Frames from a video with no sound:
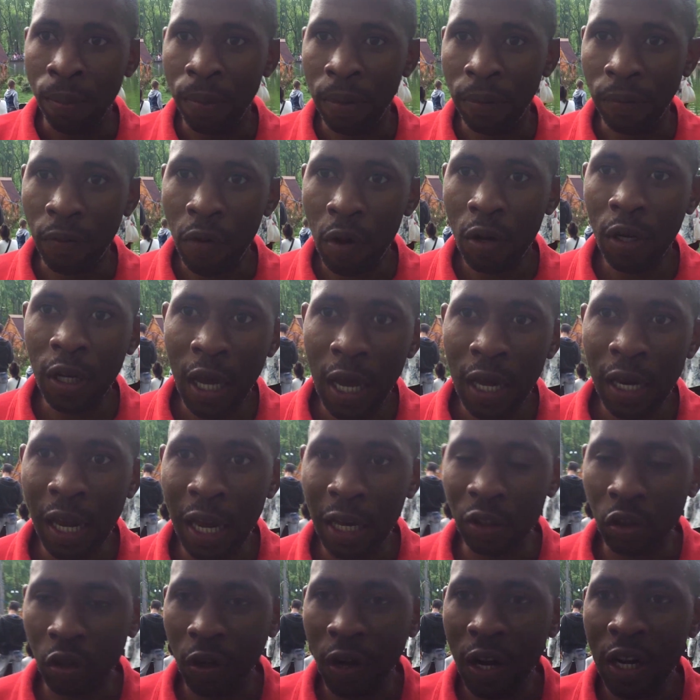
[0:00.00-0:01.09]
Before then, he
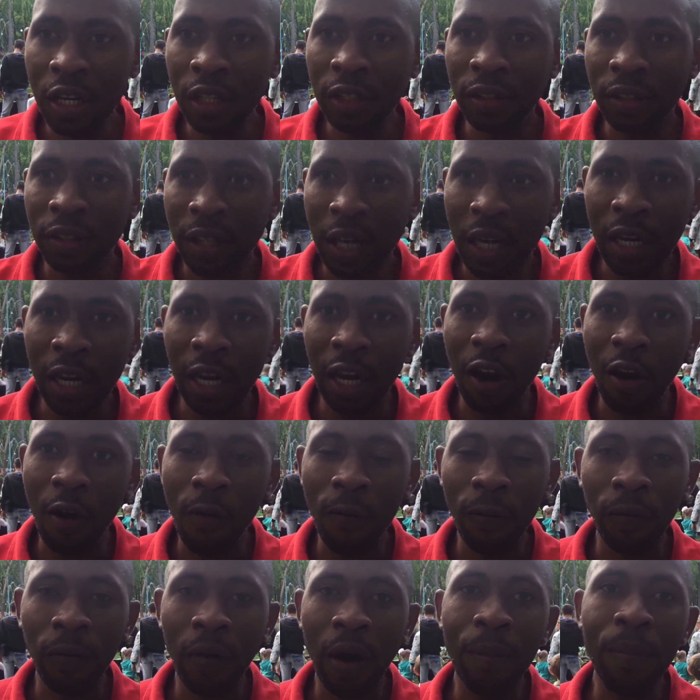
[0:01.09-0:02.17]
has already sent a
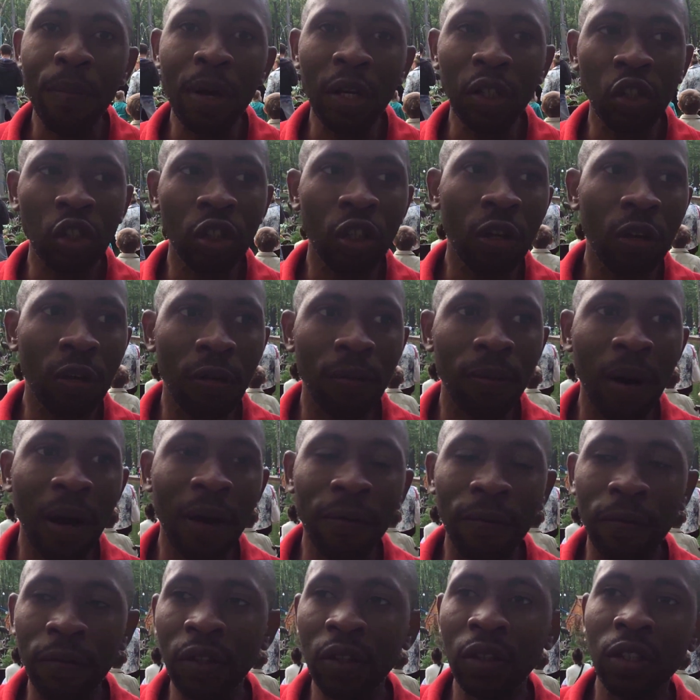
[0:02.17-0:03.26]
confirmation of
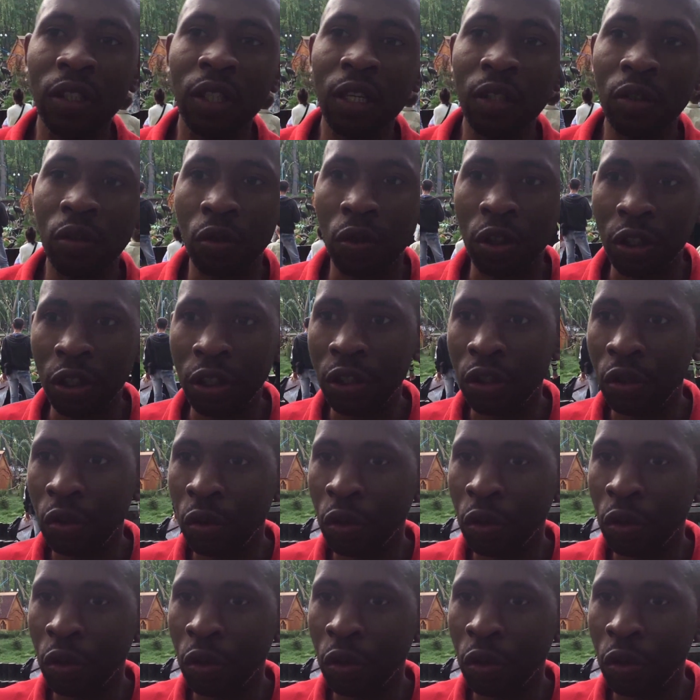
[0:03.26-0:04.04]
my visa to the